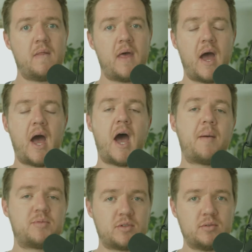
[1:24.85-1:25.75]
that
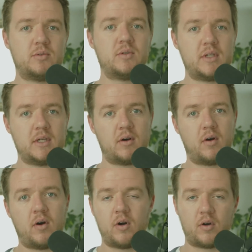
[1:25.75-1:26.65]
absolutely
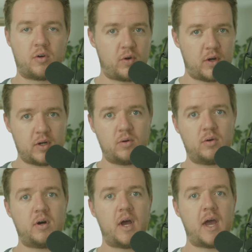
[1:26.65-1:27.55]
are
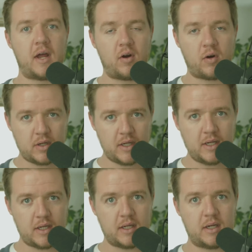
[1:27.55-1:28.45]
critical and are
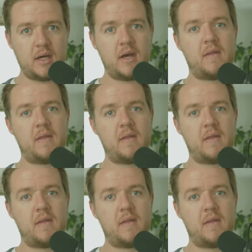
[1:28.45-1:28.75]
needed